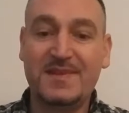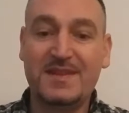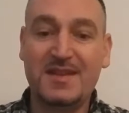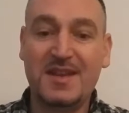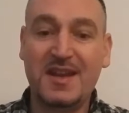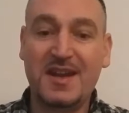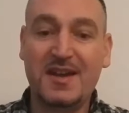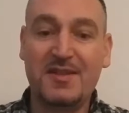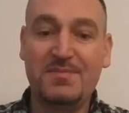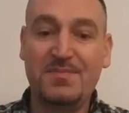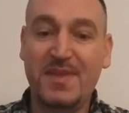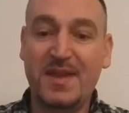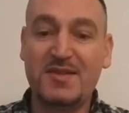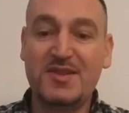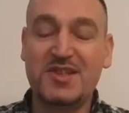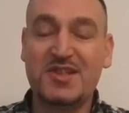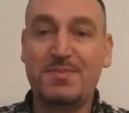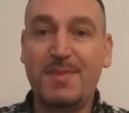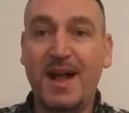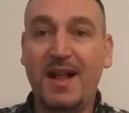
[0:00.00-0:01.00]
You know,
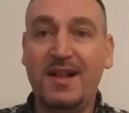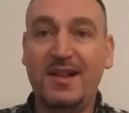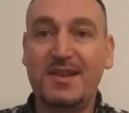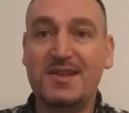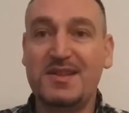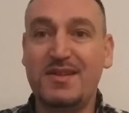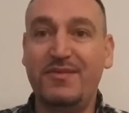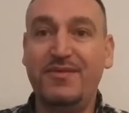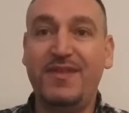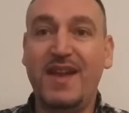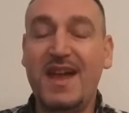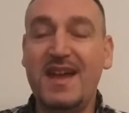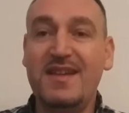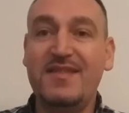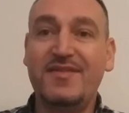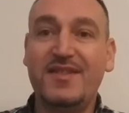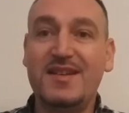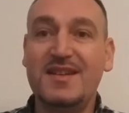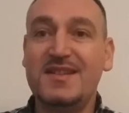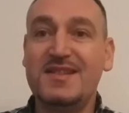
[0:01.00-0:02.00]
those smells, the
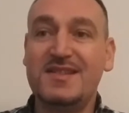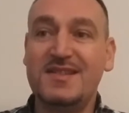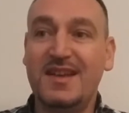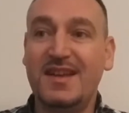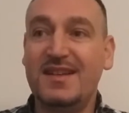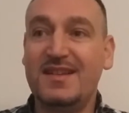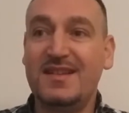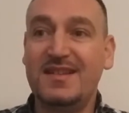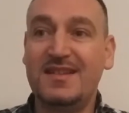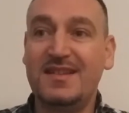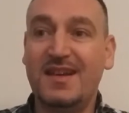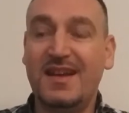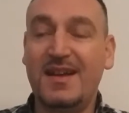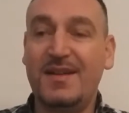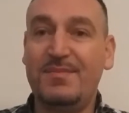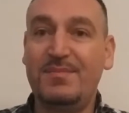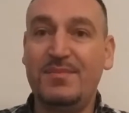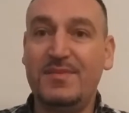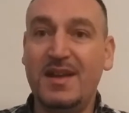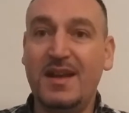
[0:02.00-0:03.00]
flavours, and
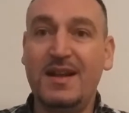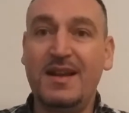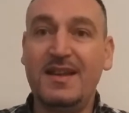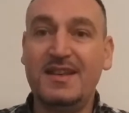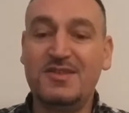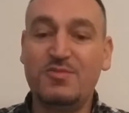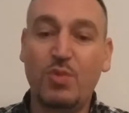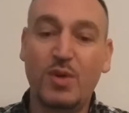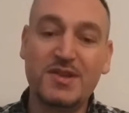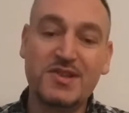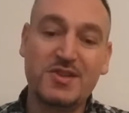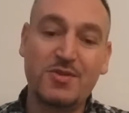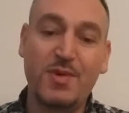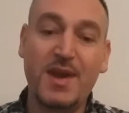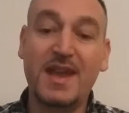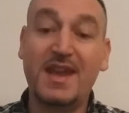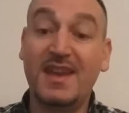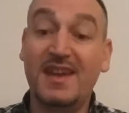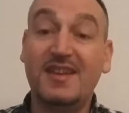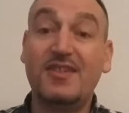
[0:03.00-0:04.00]
at least once a
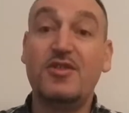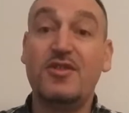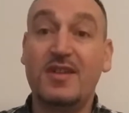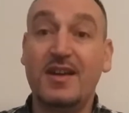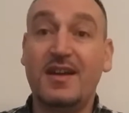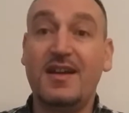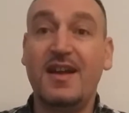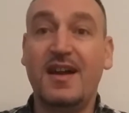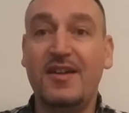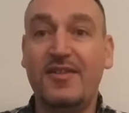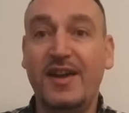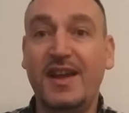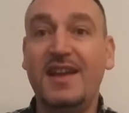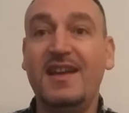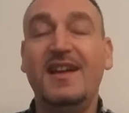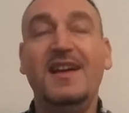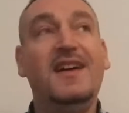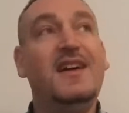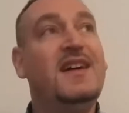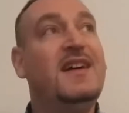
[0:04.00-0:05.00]
week he'd cook a curry.
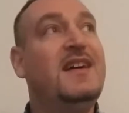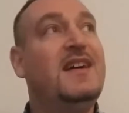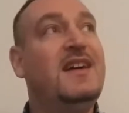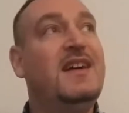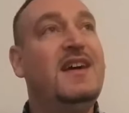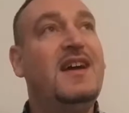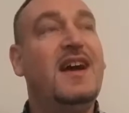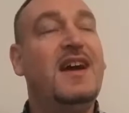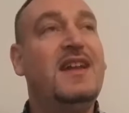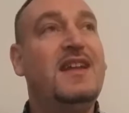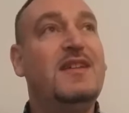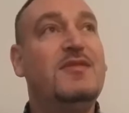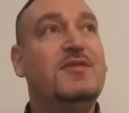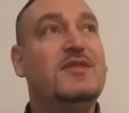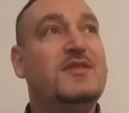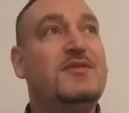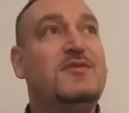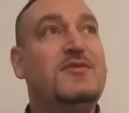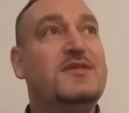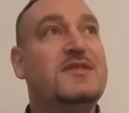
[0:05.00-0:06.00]
And it
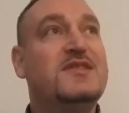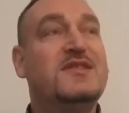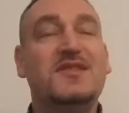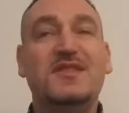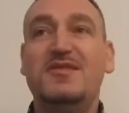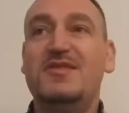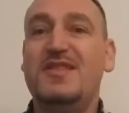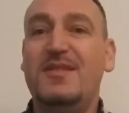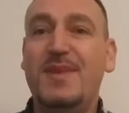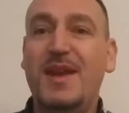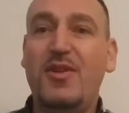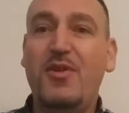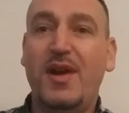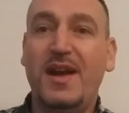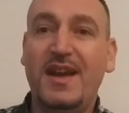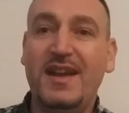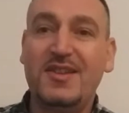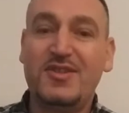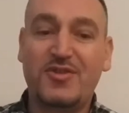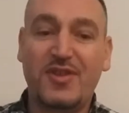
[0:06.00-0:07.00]
always used to be
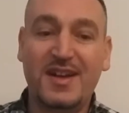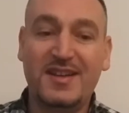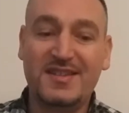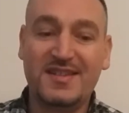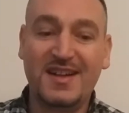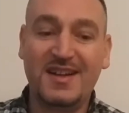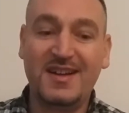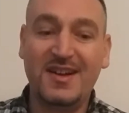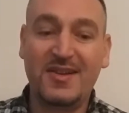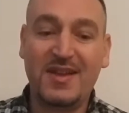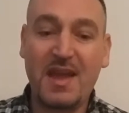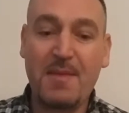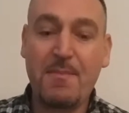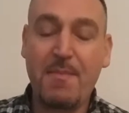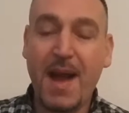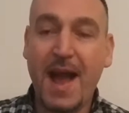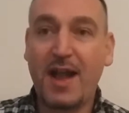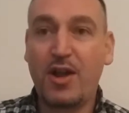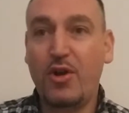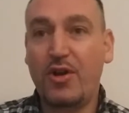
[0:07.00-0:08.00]
quite interesting looking
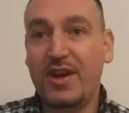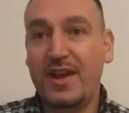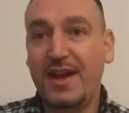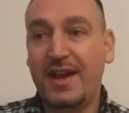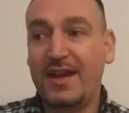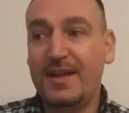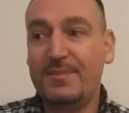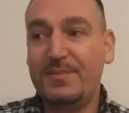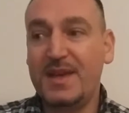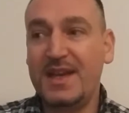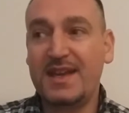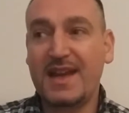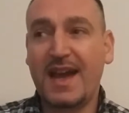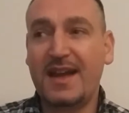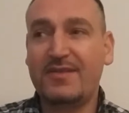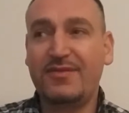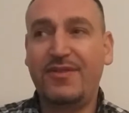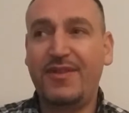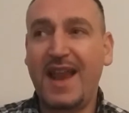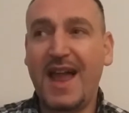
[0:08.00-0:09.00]
back on it. He'd
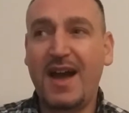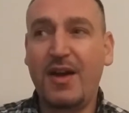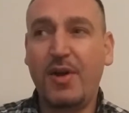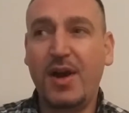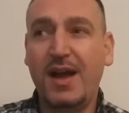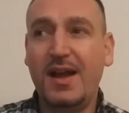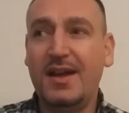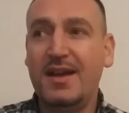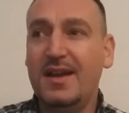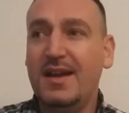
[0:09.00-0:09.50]
add flour